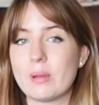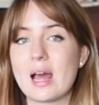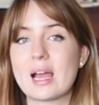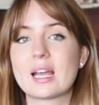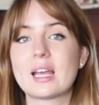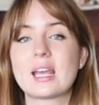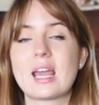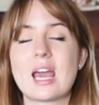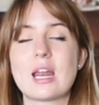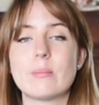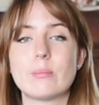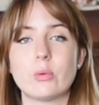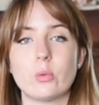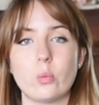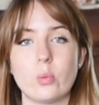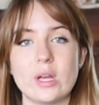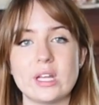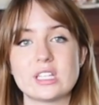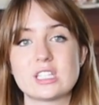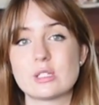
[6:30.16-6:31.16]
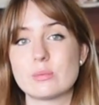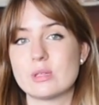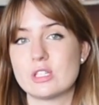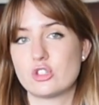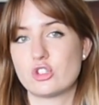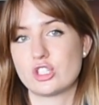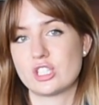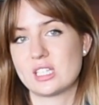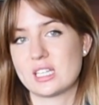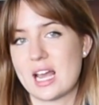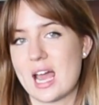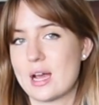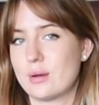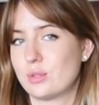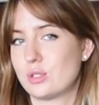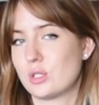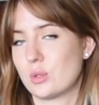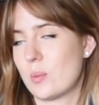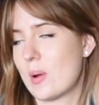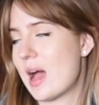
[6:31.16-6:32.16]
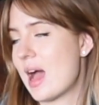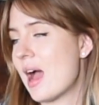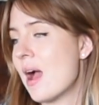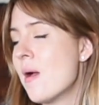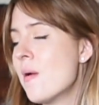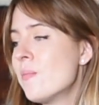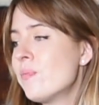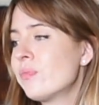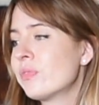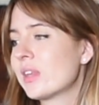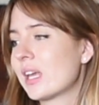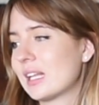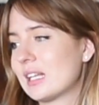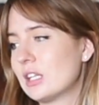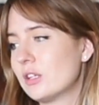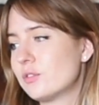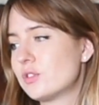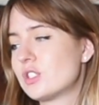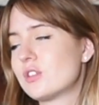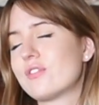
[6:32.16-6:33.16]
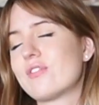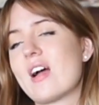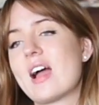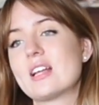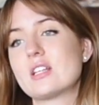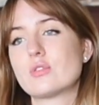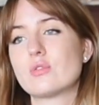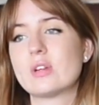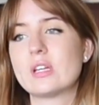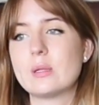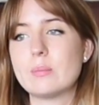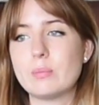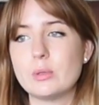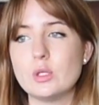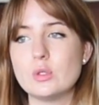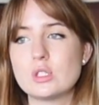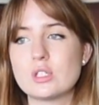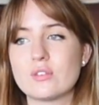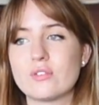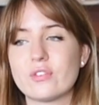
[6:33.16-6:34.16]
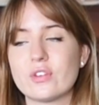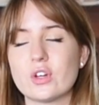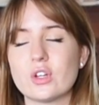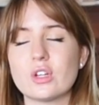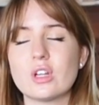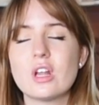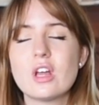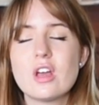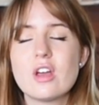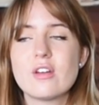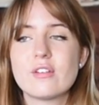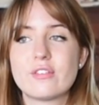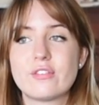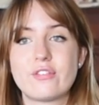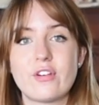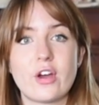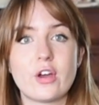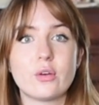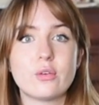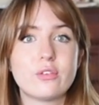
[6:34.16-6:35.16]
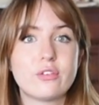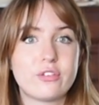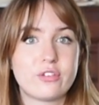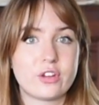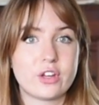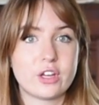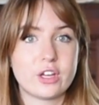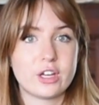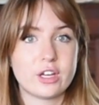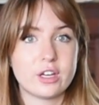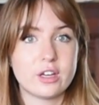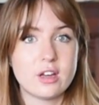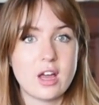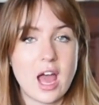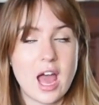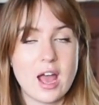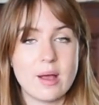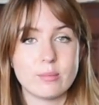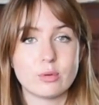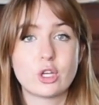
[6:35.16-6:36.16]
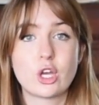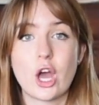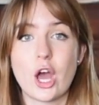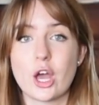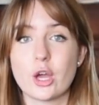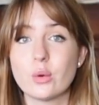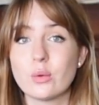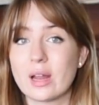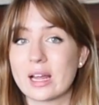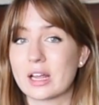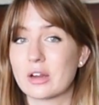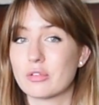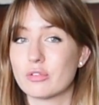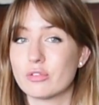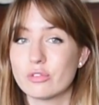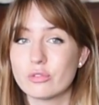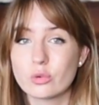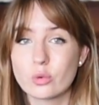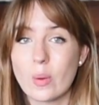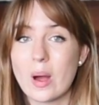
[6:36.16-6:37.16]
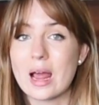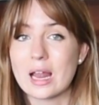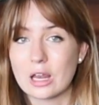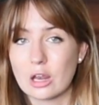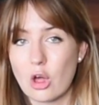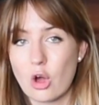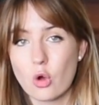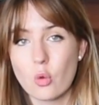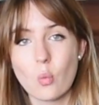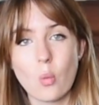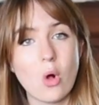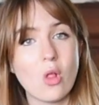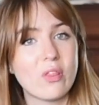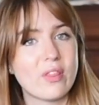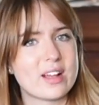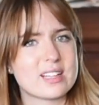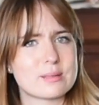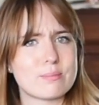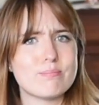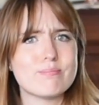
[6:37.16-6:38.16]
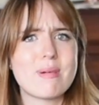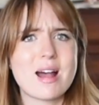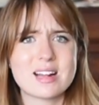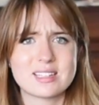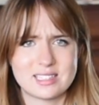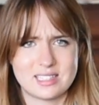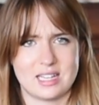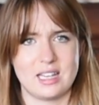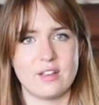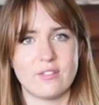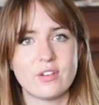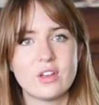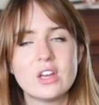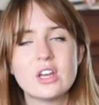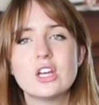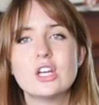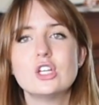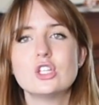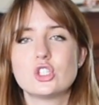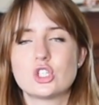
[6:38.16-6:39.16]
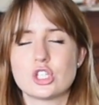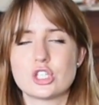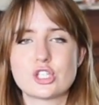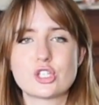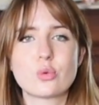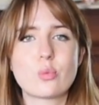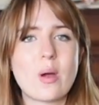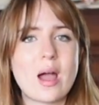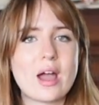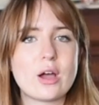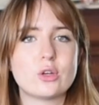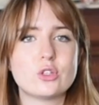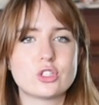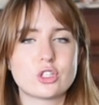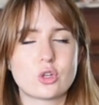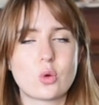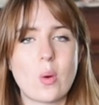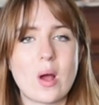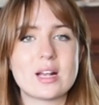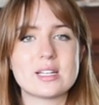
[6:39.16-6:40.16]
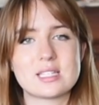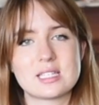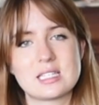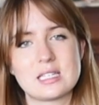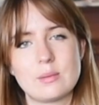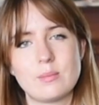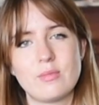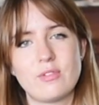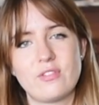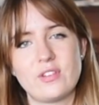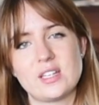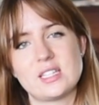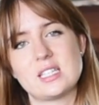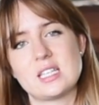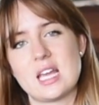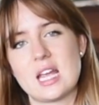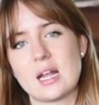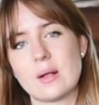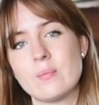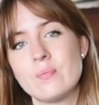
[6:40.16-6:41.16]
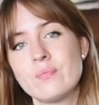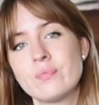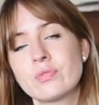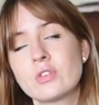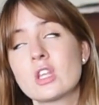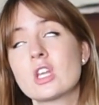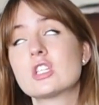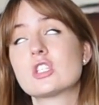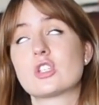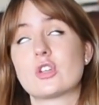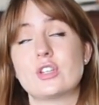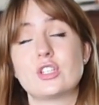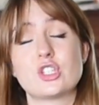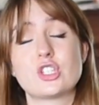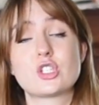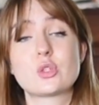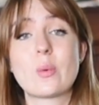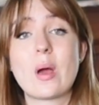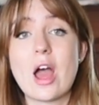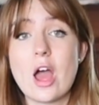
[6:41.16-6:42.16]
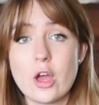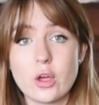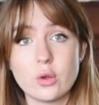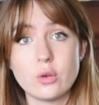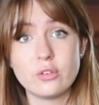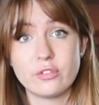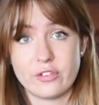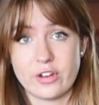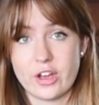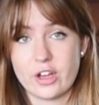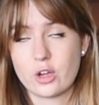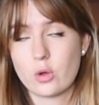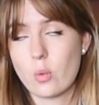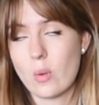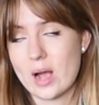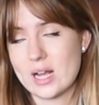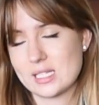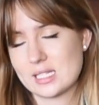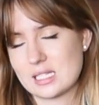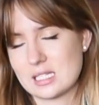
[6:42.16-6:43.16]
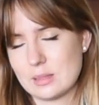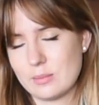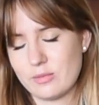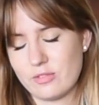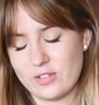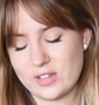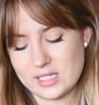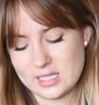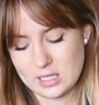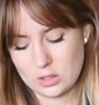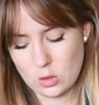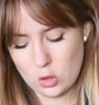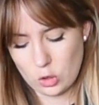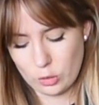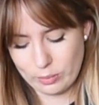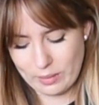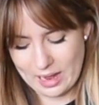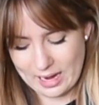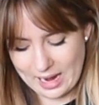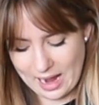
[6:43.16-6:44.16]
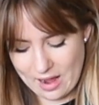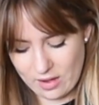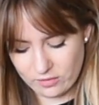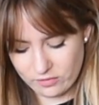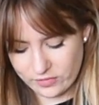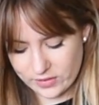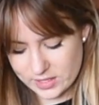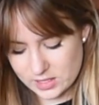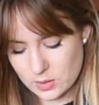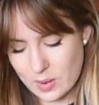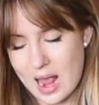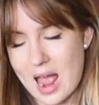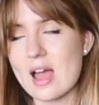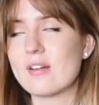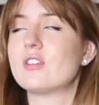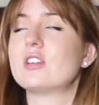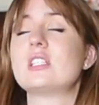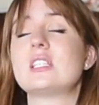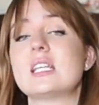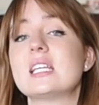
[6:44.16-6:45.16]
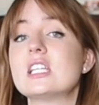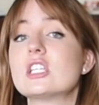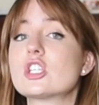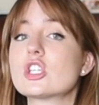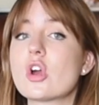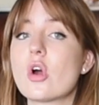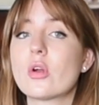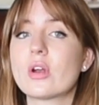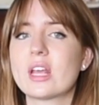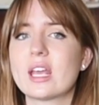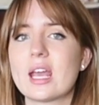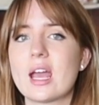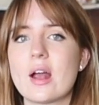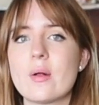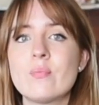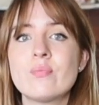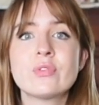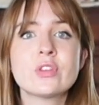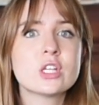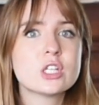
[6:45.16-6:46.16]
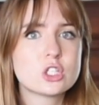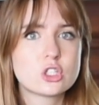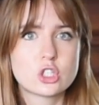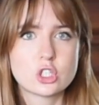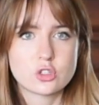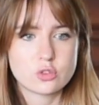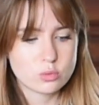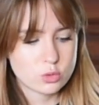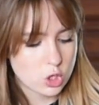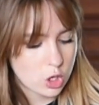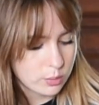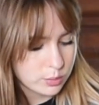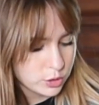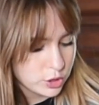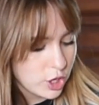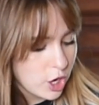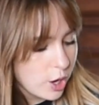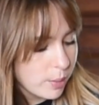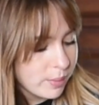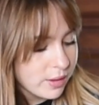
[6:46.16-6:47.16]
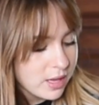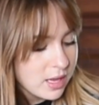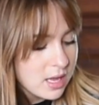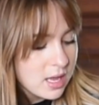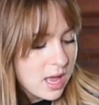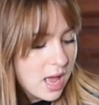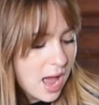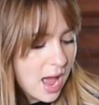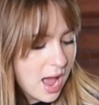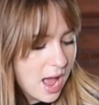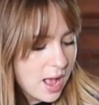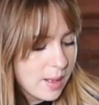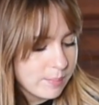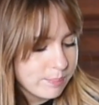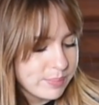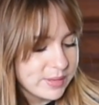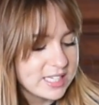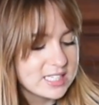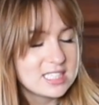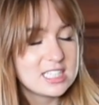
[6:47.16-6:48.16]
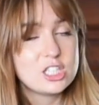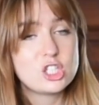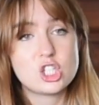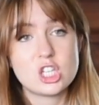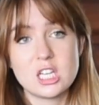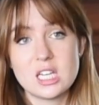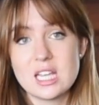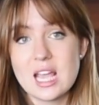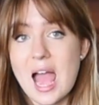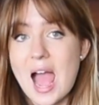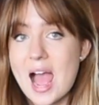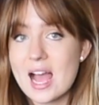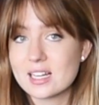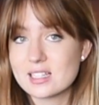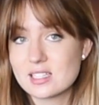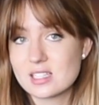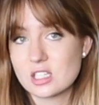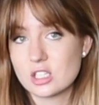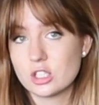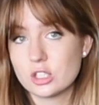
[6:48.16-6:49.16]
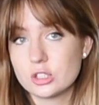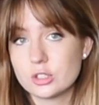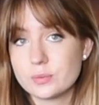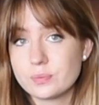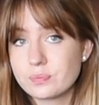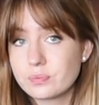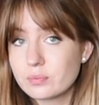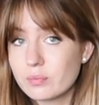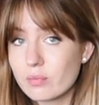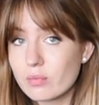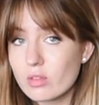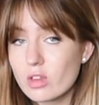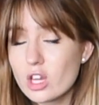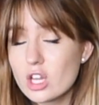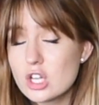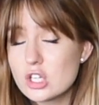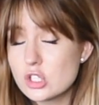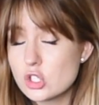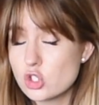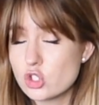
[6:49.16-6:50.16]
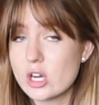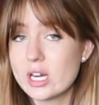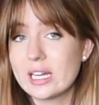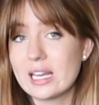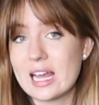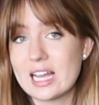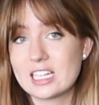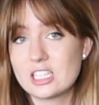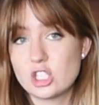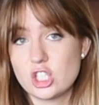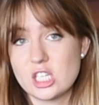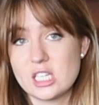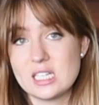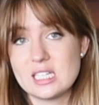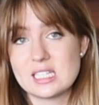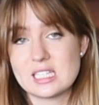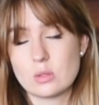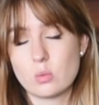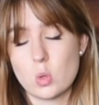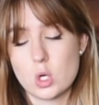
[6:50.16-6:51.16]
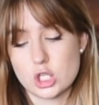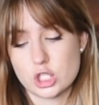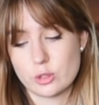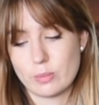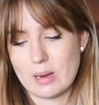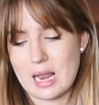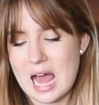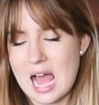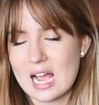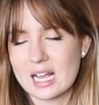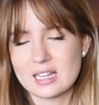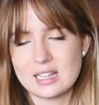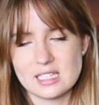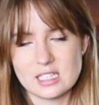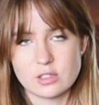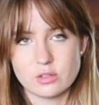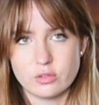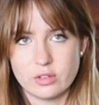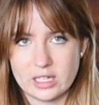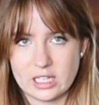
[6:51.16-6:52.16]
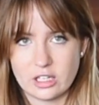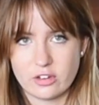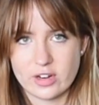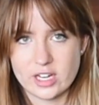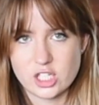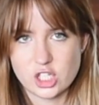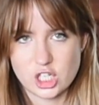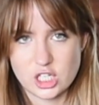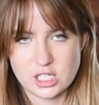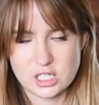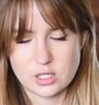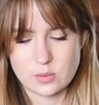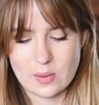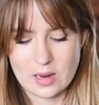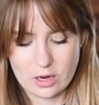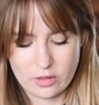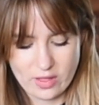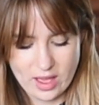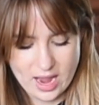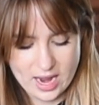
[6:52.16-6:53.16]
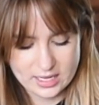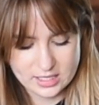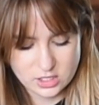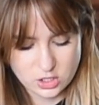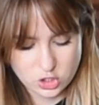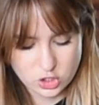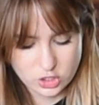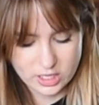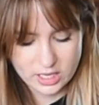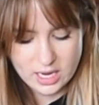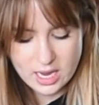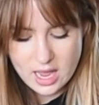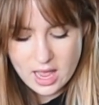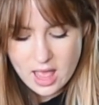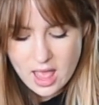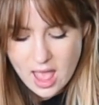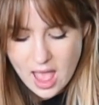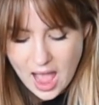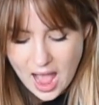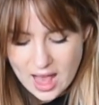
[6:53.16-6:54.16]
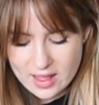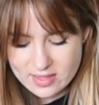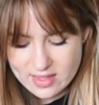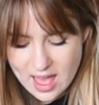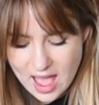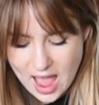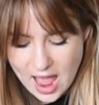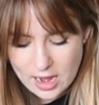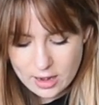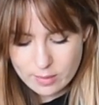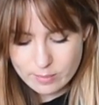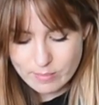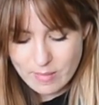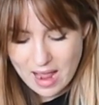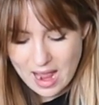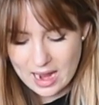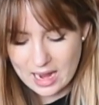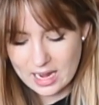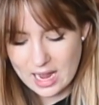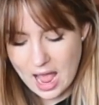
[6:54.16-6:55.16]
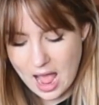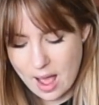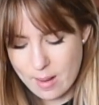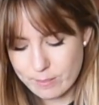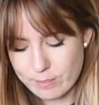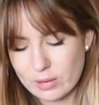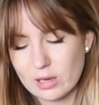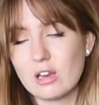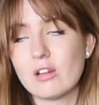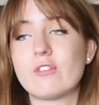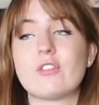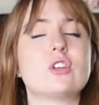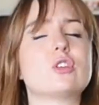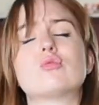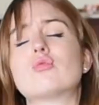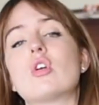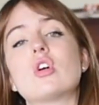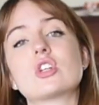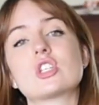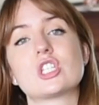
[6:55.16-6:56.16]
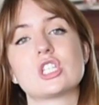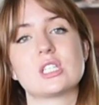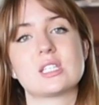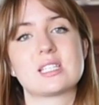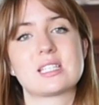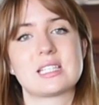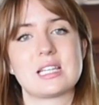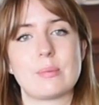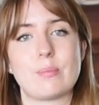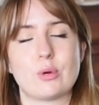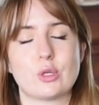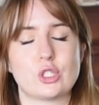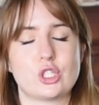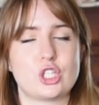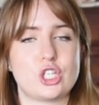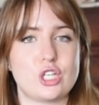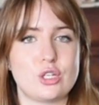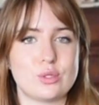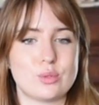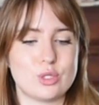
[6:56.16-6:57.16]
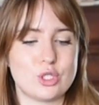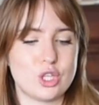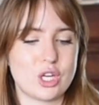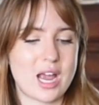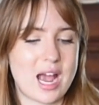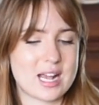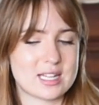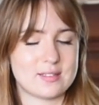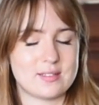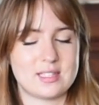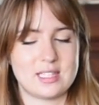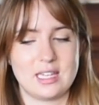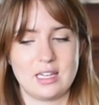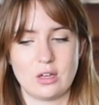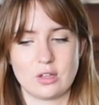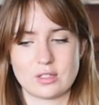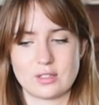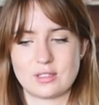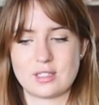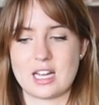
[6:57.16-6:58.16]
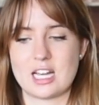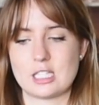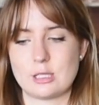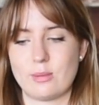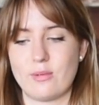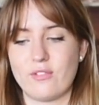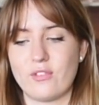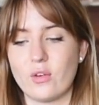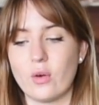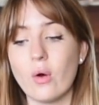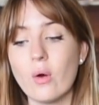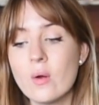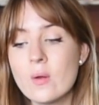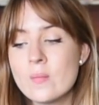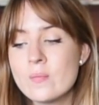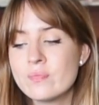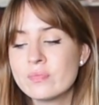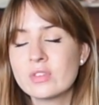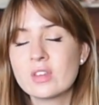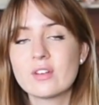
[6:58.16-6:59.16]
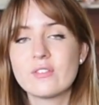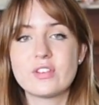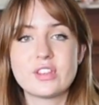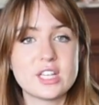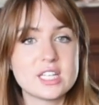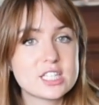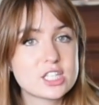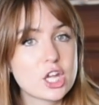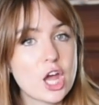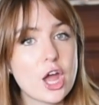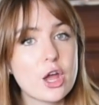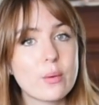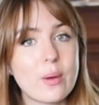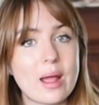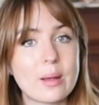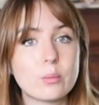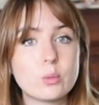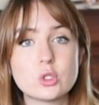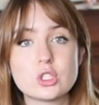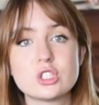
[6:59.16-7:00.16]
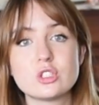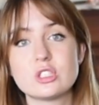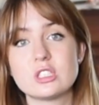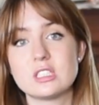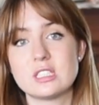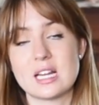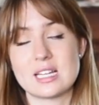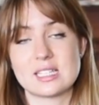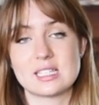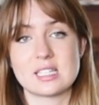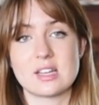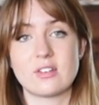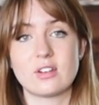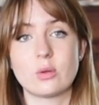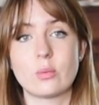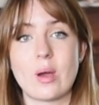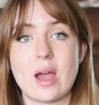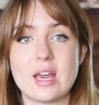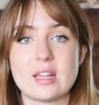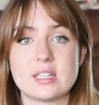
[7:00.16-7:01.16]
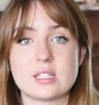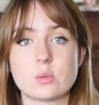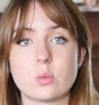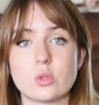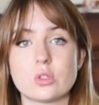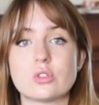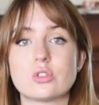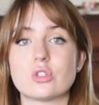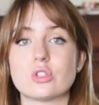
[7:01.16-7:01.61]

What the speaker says: black again, but with some interesting outerwear. I'd love to find a really beautiful faux fur coat, like quite a long one that's massive, just to wear under quite slim fitting, just to wear over quite slim fitting all black outfit. So I have a t-shirt on here, just from Topshop, BDG Axel straight leg jeans in washed black. These are really great jeans as well on the high street. And then my beloved Roche's slip-on shoes, which you guys have seen lots of times before. For this coat, I wouldn't necessarily wear this one